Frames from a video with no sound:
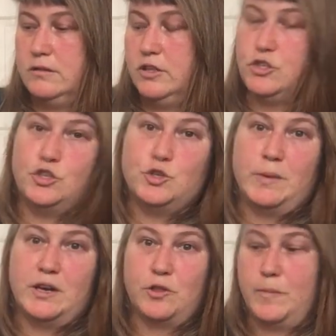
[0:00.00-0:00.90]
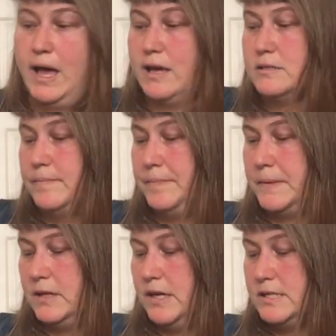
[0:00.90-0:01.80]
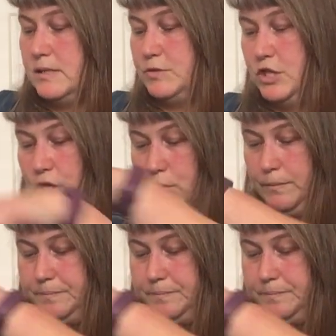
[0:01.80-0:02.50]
your Ju-Ju-Be and other bags. That's up to you.